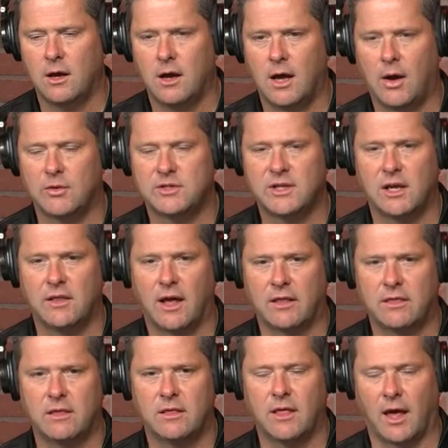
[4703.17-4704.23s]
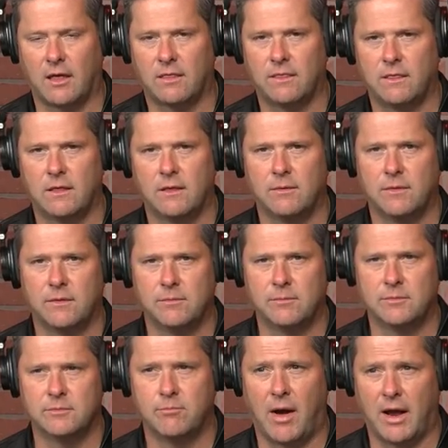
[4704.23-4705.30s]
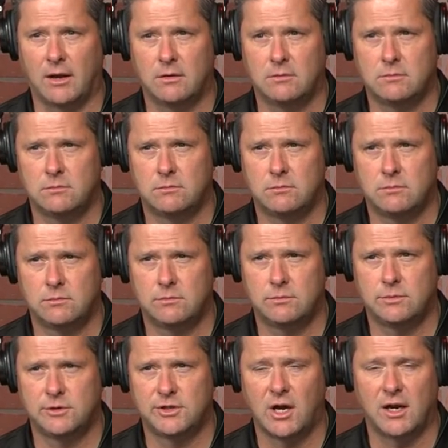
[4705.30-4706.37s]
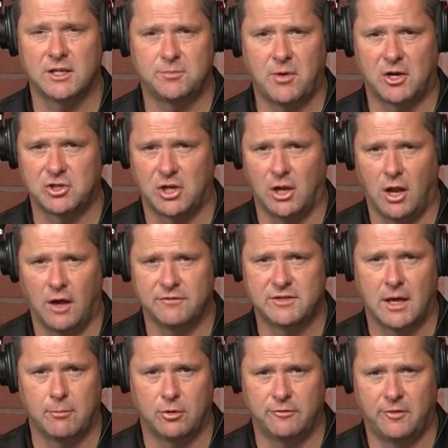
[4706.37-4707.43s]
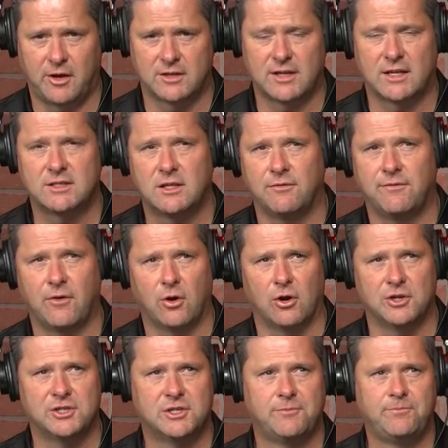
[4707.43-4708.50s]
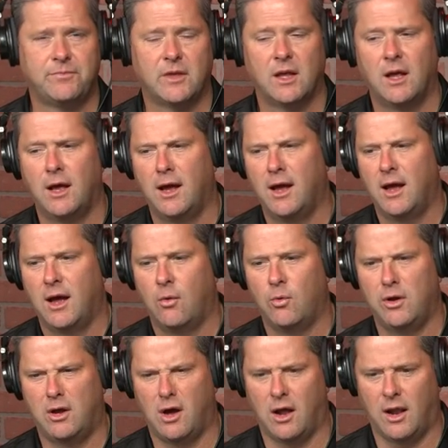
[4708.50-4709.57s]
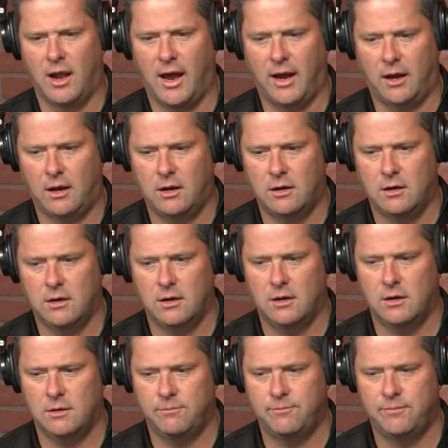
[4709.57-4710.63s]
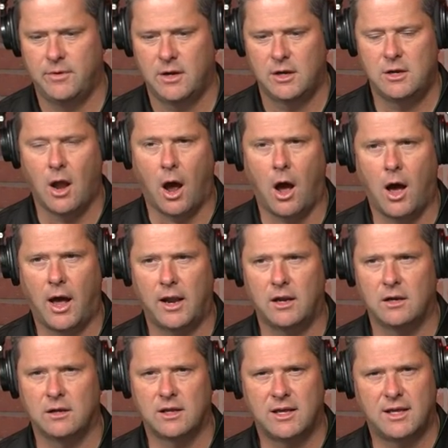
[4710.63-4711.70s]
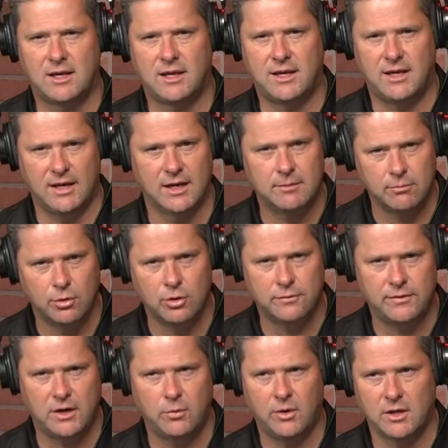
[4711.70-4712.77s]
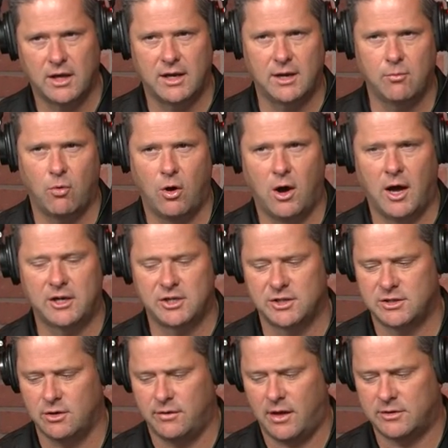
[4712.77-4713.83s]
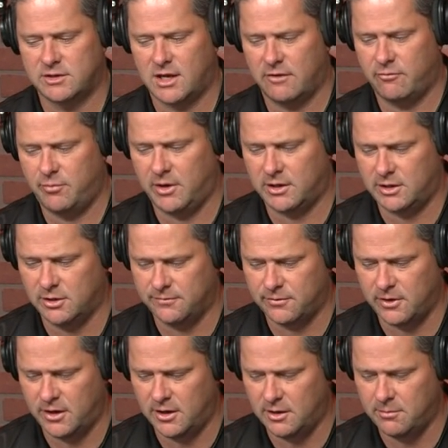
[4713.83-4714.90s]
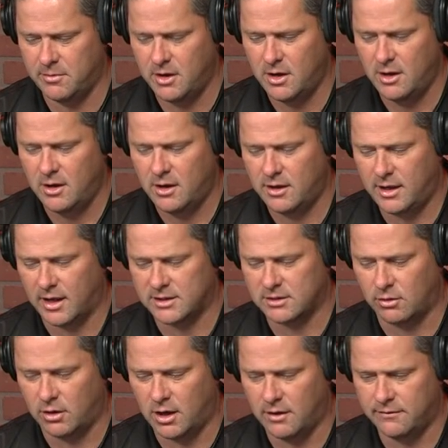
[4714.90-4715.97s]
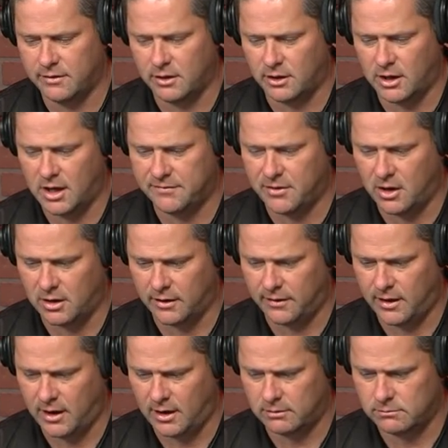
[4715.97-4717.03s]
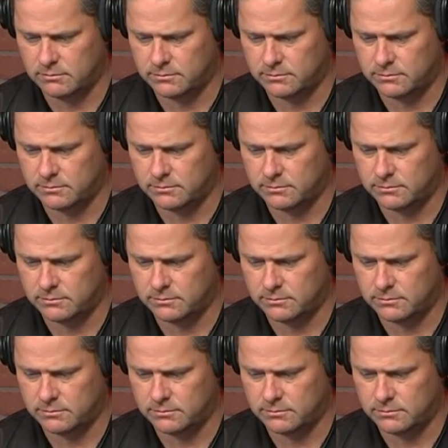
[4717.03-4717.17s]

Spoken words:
would say that, like, my son especially loves that movie because that's the first, what do you call it, like, non-kid movie we let him watch, and so that's kind of a big deal for him. Yeah, so love all of that.